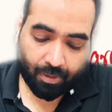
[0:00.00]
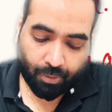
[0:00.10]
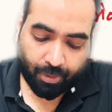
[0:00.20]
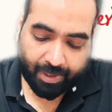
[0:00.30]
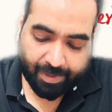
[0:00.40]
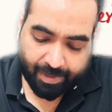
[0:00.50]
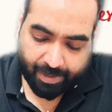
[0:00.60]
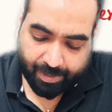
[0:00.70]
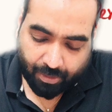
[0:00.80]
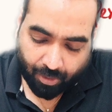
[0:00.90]
So this
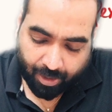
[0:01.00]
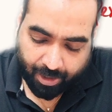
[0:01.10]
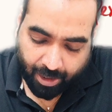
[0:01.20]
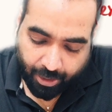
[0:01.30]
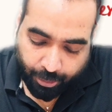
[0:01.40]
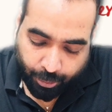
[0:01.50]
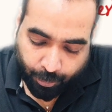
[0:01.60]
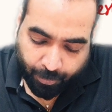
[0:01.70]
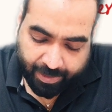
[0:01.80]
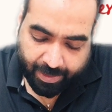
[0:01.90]
is called
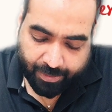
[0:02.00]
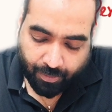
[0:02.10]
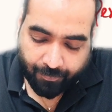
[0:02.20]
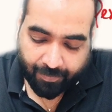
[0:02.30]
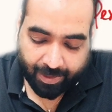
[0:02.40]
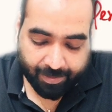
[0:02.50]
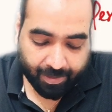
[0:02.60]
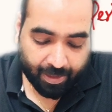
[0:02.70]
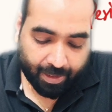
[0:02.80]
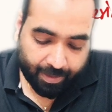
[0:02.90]
usage of funds.